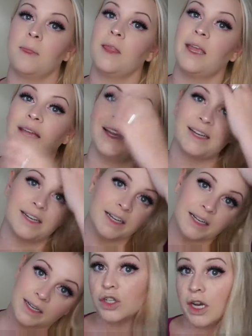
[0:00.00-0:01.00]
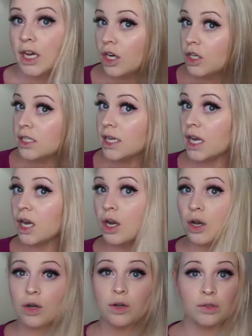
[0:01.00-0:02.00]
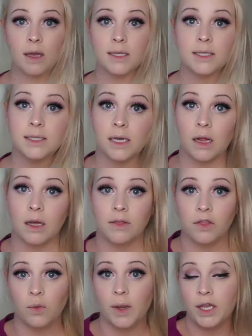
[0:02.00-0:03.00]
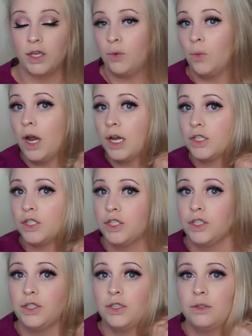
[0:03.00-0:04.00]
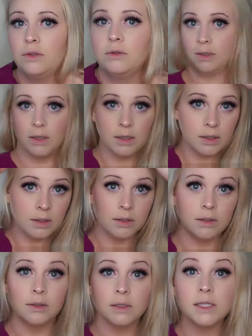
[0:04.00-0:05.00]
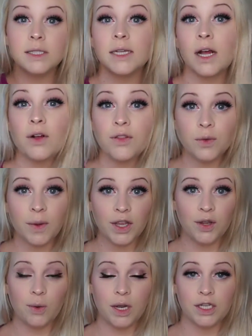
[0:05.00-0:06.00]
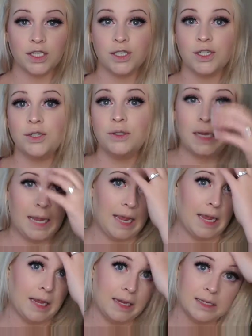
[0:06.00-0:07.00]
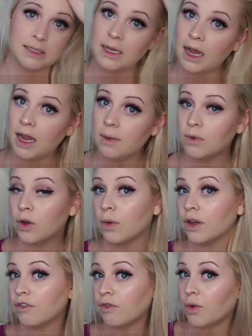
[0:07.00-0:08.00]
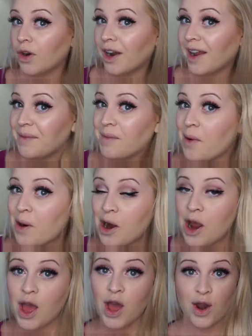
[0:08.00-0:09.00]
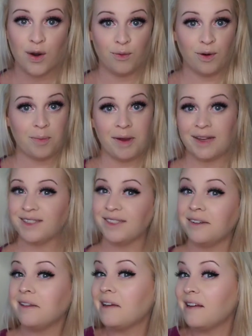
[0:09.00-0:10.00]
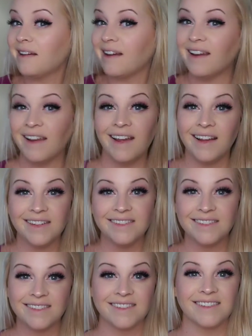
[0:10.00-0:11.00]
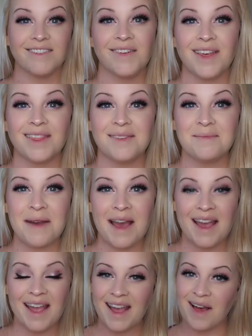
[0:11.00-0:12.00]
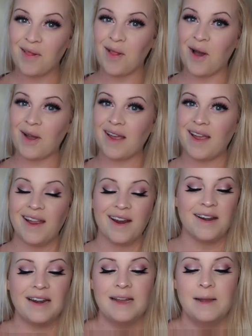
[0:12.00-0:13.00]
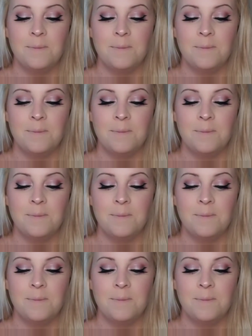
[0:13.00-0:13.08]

and your hair down. Style it the way you want to. Style it the way you want to. And I'm going for a more Rapunzel look, I guess, with my long hair.